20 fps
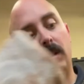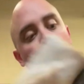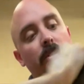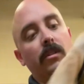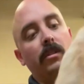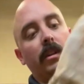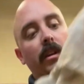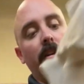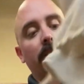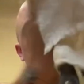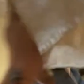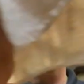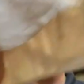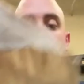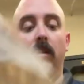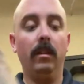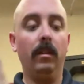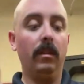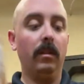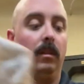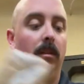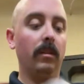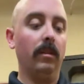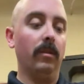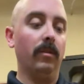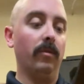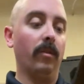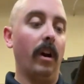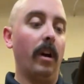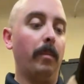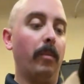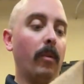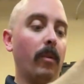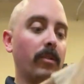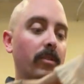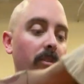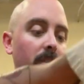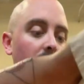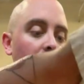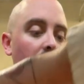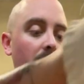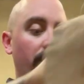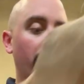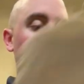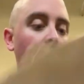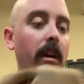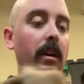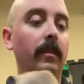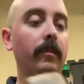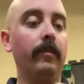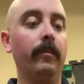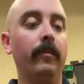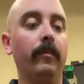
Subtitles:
Just take the dry portion of that rag,